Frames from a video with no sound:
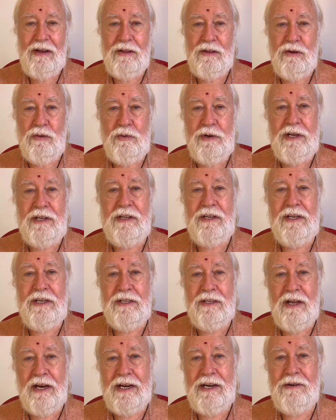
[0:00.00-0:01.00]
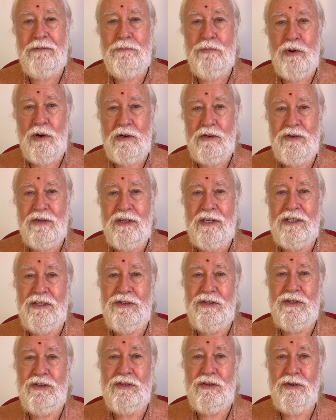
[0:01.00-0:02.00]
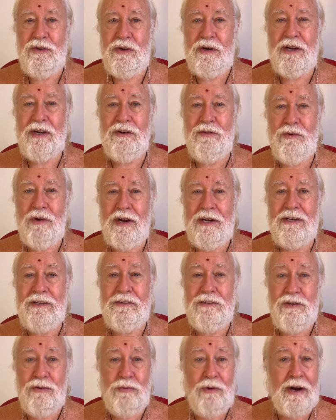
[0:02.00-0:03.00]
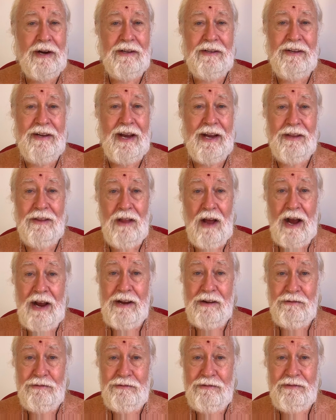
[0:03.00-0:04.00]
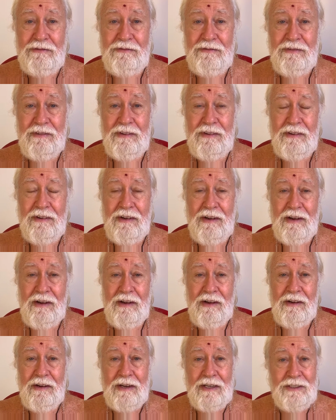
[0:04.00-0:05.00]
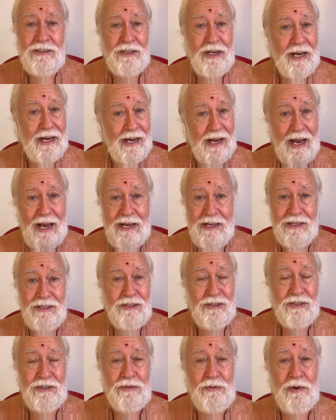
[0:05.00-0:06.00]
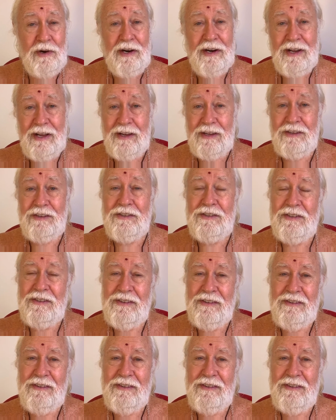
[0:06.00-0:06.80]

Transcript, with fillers: The really enlightened person is just looking right directly at life and saying, hey, this is what it is.